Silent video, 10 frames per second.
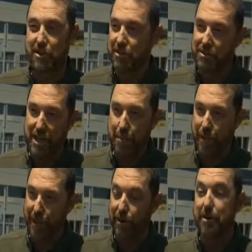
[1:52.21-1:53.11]
just as deep
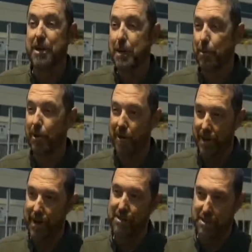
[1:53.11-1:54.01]
here or deeper than
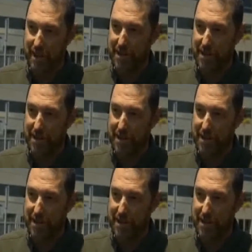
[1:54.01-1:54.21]
it is at